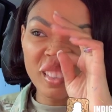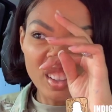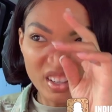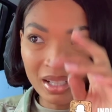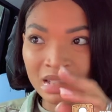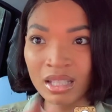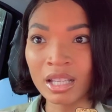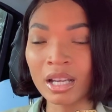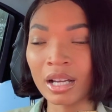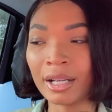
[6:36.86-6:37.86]

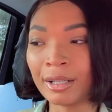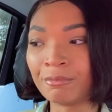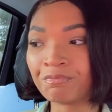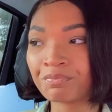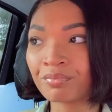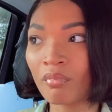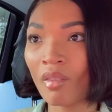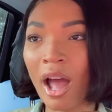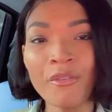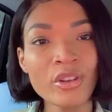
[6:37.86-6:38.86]
honestly, um
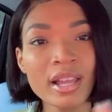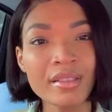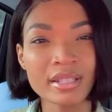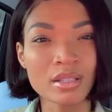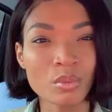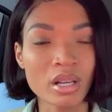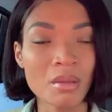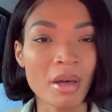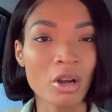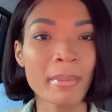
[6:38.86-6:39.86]
I feel like this is one of the
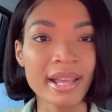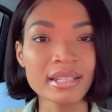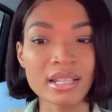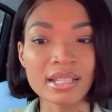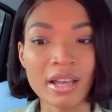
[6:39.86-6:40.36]
better bases.